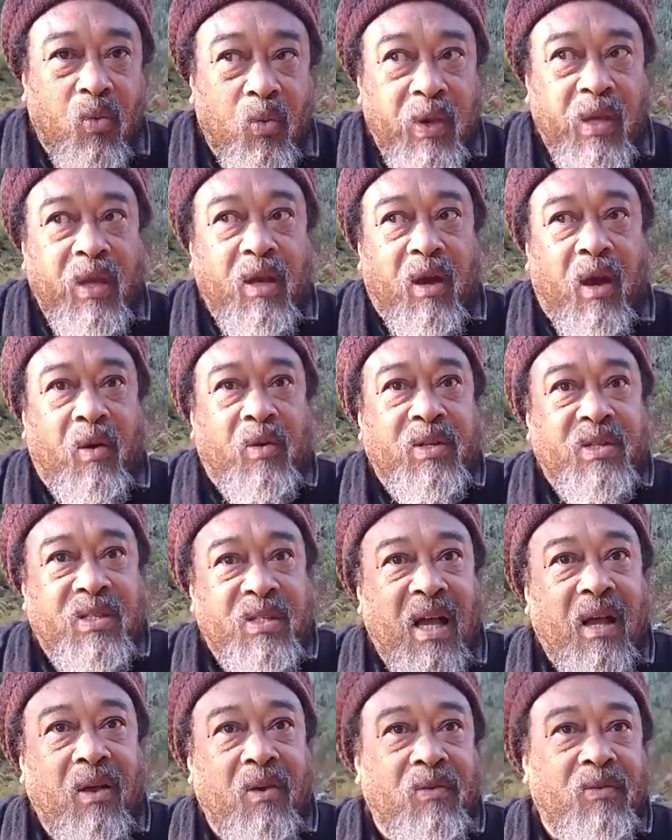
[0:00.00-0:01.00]
We
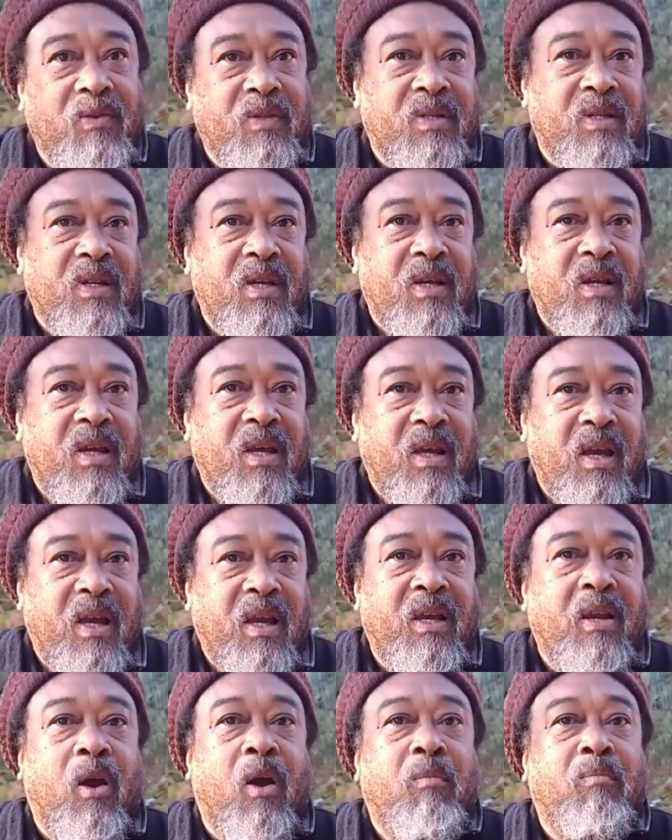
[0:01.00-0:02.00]
ourselves,
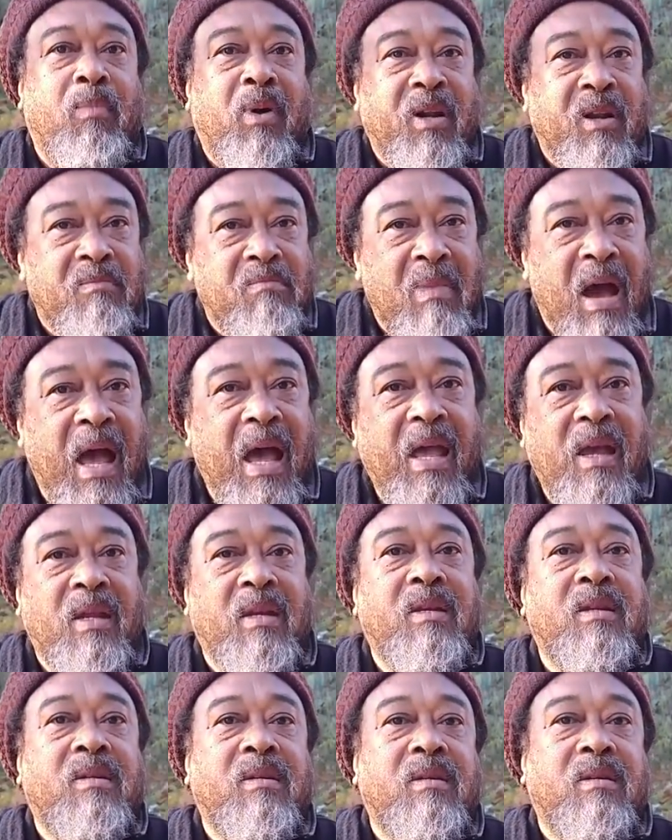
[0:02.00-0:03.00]
in our
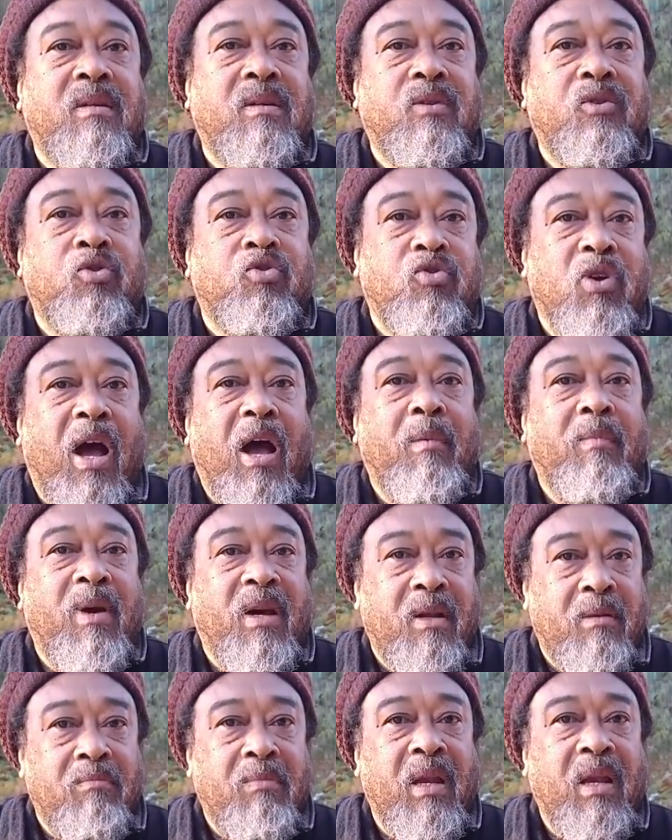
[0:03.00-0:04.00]
body-mind
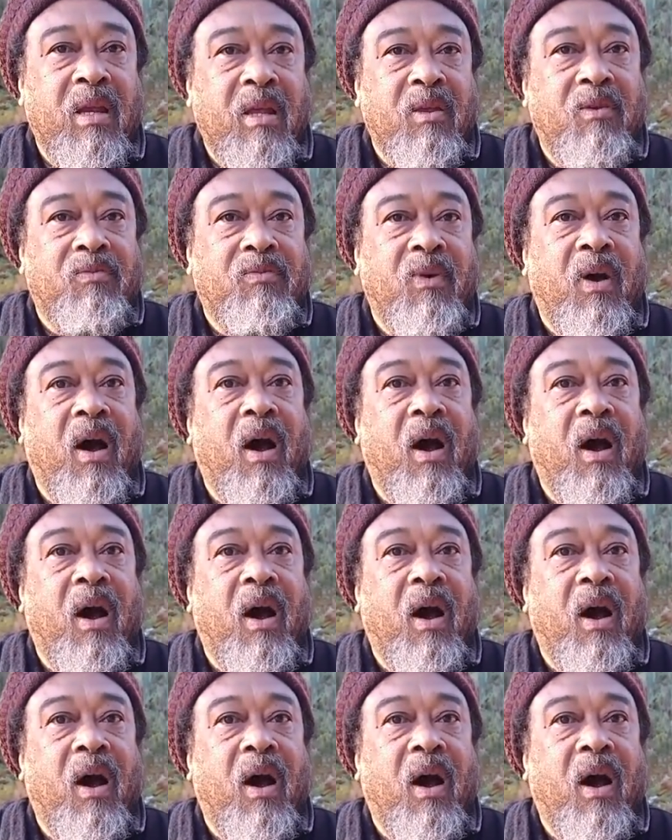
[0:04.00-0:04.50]
drama and belief,